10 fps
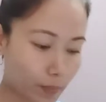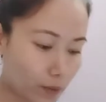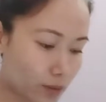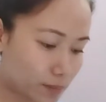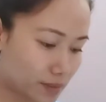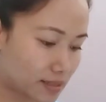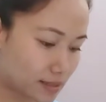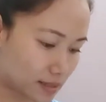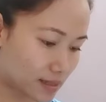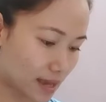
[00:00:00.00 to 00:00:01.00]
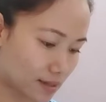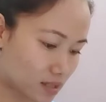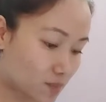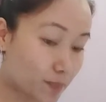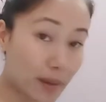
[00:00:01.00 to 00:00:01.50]
Okay, please see that
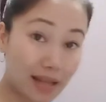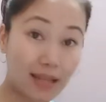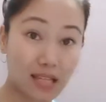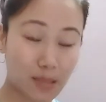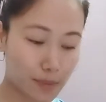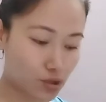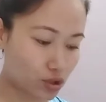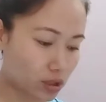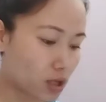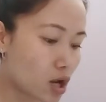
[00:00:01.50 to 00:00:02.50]
spelling especially.